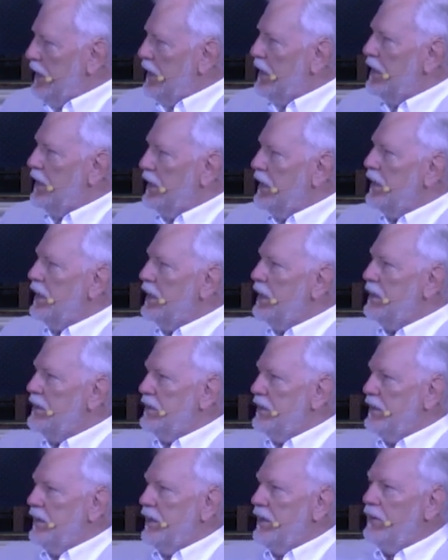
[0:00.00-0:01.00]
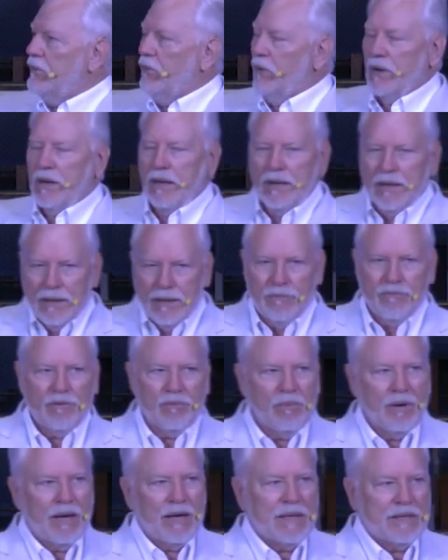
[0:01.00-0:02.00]
in a day today where
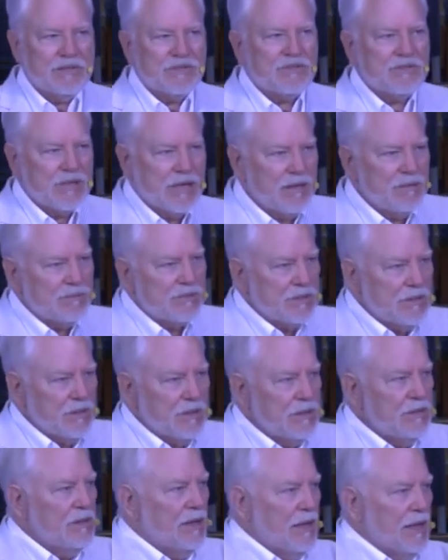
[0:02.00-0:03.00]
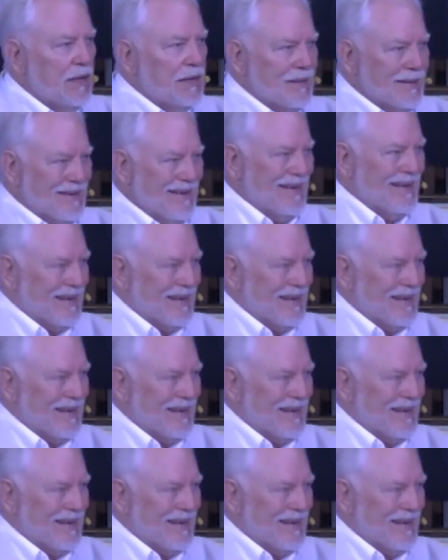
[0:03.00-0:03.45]
everybody seems to get